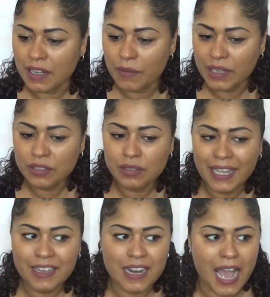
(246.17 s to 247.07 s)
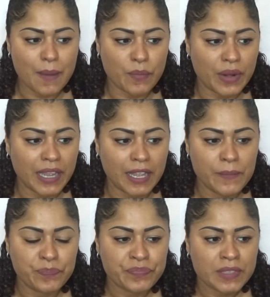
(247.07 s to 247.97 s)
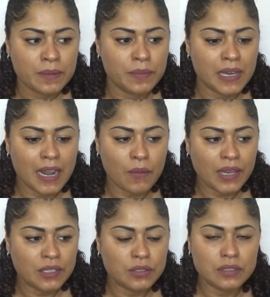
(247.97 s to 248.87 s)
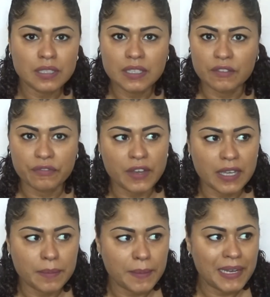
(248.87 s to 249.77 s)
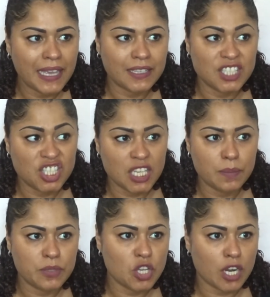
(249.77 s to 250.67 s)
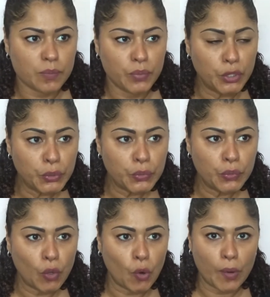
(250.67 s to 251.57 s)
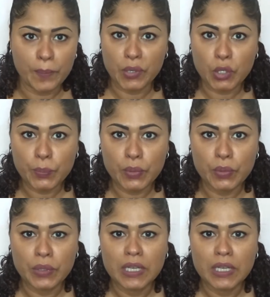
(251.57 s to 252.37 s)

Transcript: I wanna do like an ombre, but I wanna do something fun, maybe like a deep dark blue or a purple.